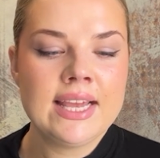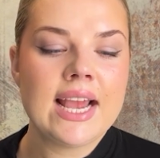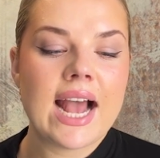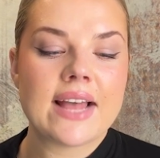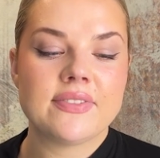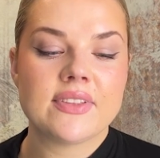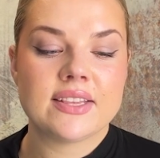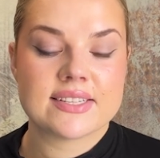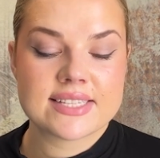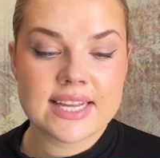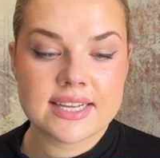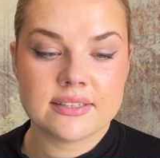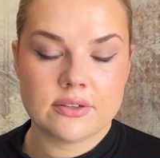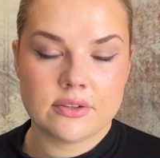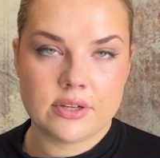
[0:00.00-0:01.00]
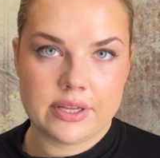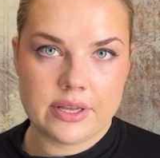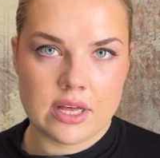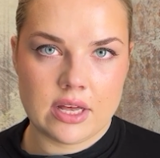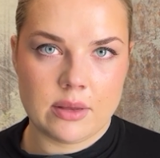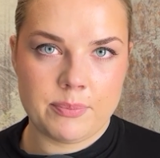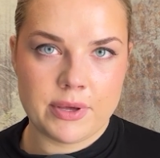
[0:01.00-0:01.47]
And then the second
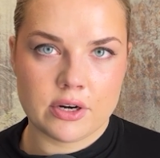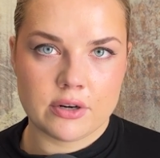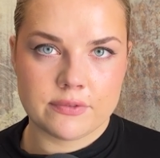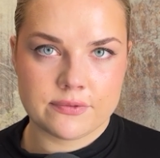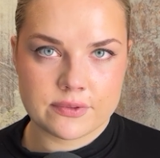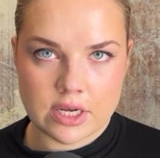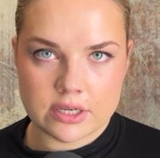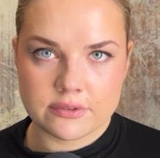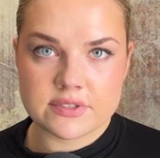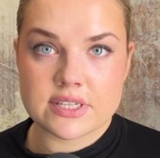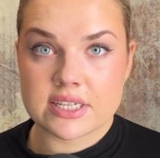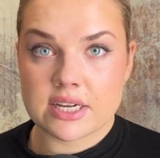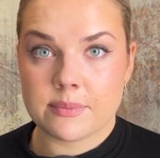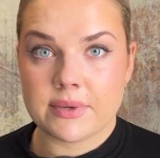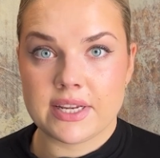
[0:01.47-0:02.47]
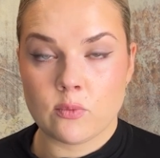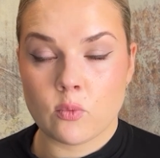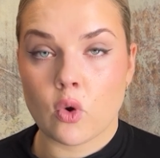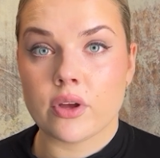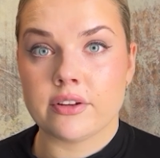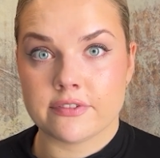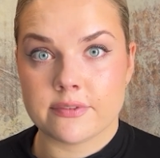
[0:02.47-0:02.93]
bit of kind of determining
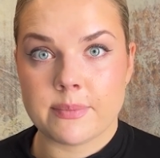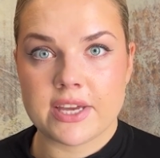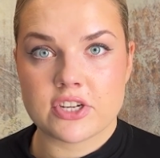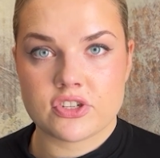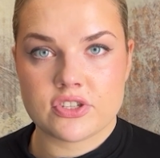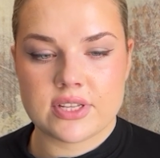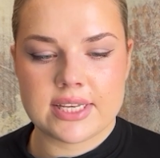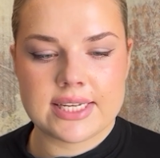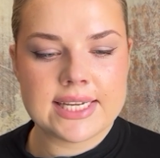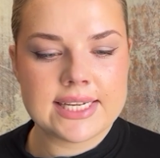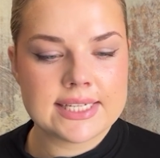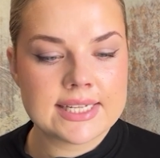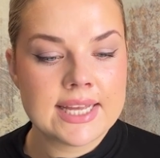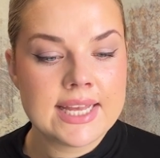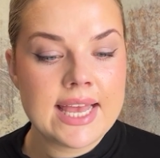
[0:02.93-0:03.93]
what information they need